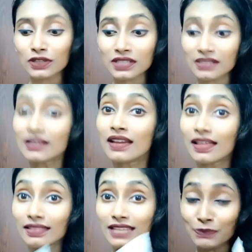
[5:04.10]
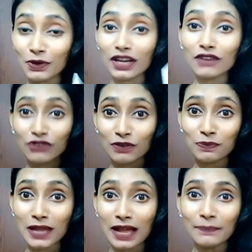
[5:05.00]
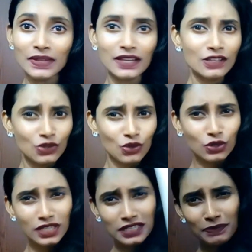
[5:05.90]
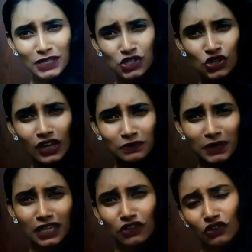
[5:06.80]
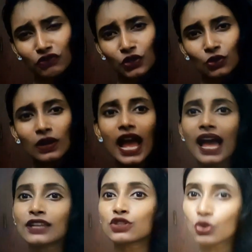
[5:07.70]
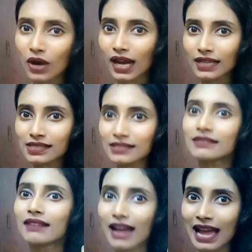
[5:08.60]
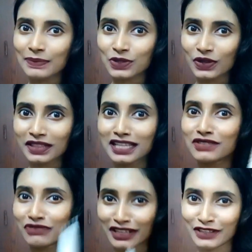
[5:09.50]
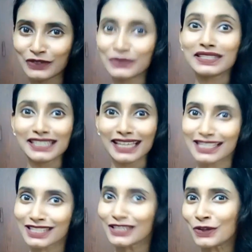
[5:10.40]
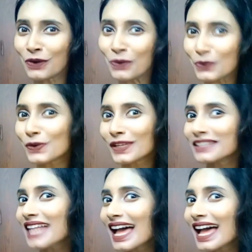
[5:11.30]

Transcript: about this product from Plum. So this is my short mini review. As you asked, I'm doing this for you. Yes, you know who needs